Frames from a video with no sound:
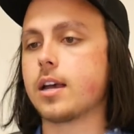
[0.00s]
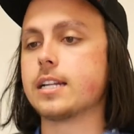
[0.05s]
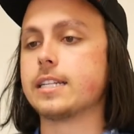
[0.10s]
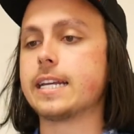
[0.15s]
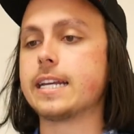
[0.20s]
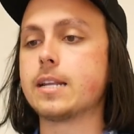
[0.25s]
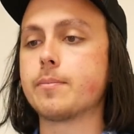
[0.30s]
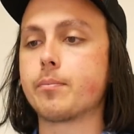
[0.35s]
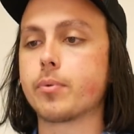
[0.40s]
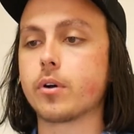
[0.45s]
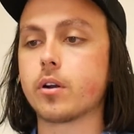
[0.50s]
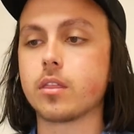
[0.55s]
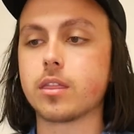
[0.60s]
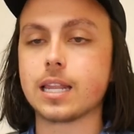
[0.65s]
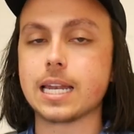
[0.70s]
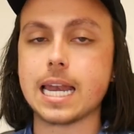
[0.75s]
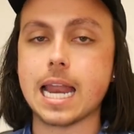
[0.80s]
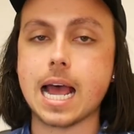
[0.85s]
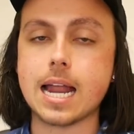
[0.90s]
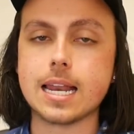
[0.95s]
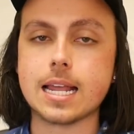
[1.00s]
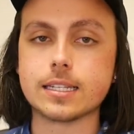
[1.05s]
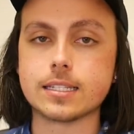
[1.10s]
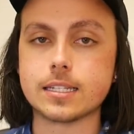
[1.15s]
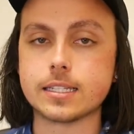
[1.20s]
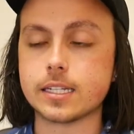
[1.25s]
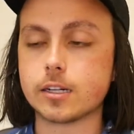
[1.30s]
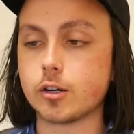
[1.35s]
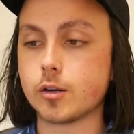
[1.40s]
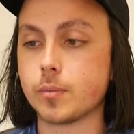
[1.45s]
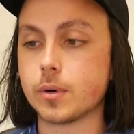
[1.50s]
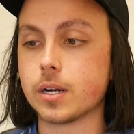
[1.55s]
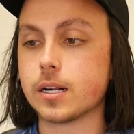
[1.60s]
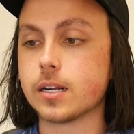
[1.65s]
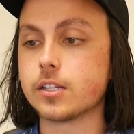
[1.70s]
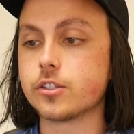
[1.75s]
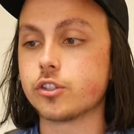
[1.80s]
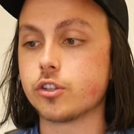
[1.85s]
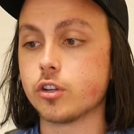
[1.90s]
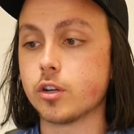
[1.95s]
Date of birth, not necessary, but it
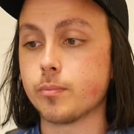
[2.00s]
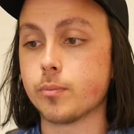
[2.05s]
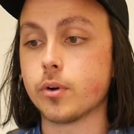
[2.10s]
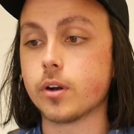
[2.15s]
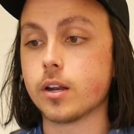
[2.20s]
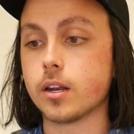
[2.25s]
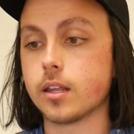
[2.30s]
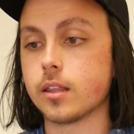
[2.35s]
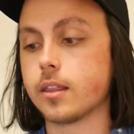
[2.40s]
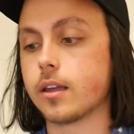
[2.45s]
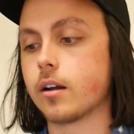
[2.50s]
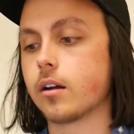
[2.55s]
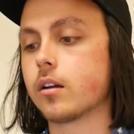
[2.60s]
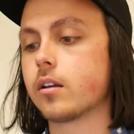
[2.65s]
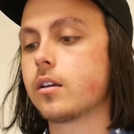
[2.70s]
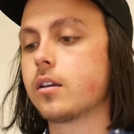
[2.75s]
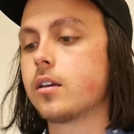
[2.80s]
is good to put it in there.